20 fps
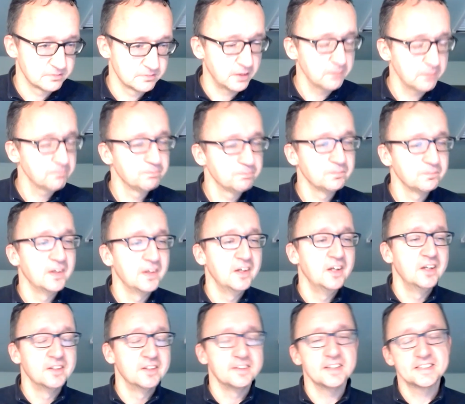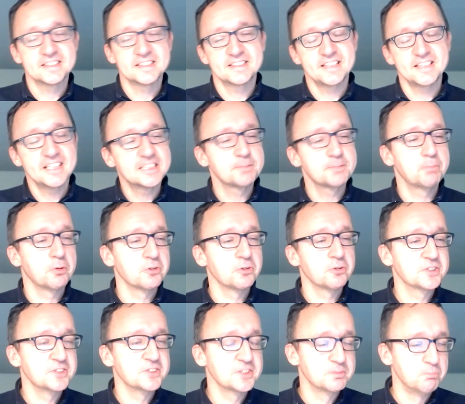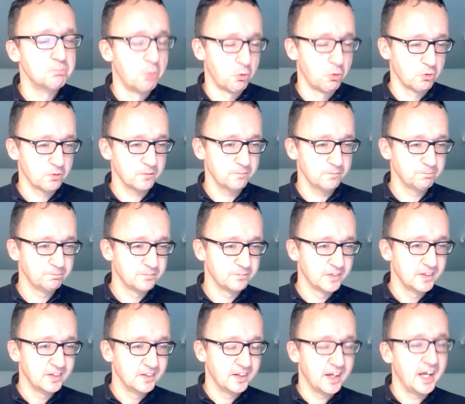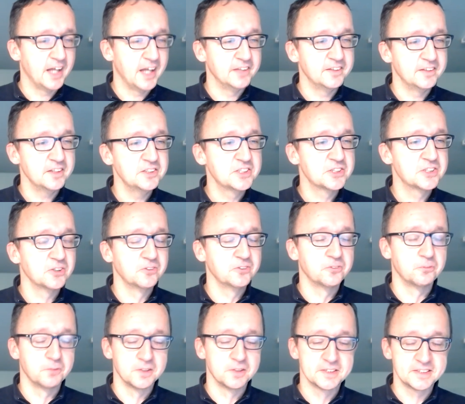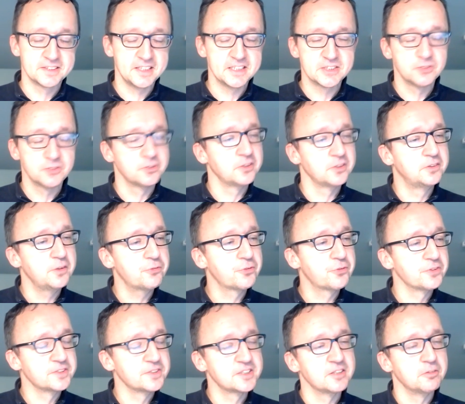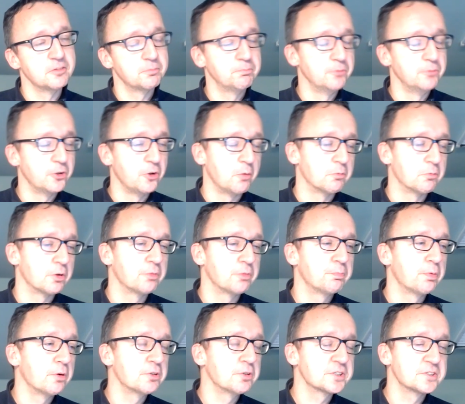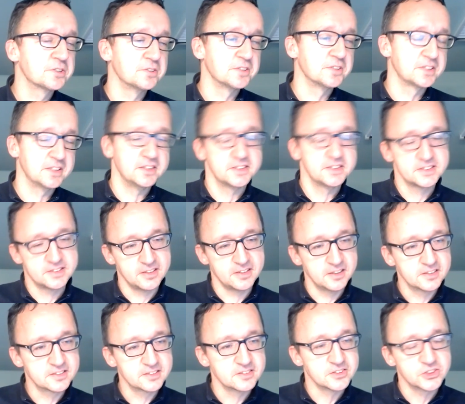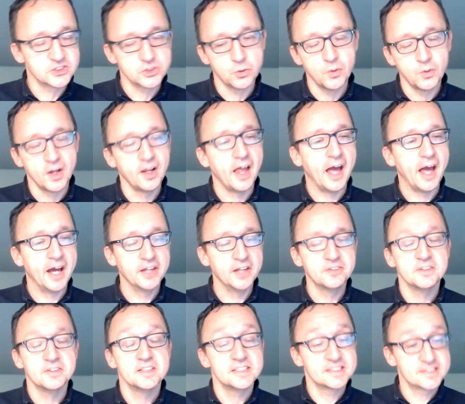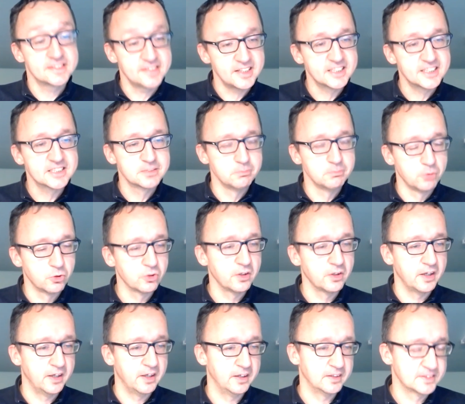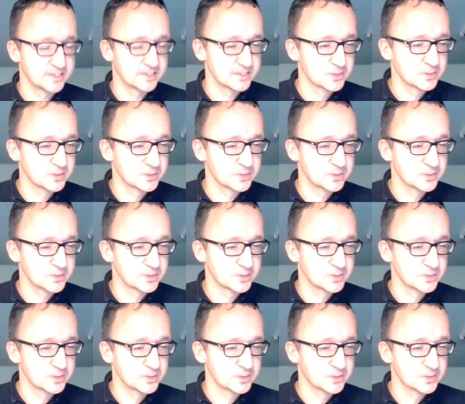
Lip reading: Yeah. That's 6 persons more. And then children will say, so the difference in the number of persons is 6, so I'll add 6 more eggs as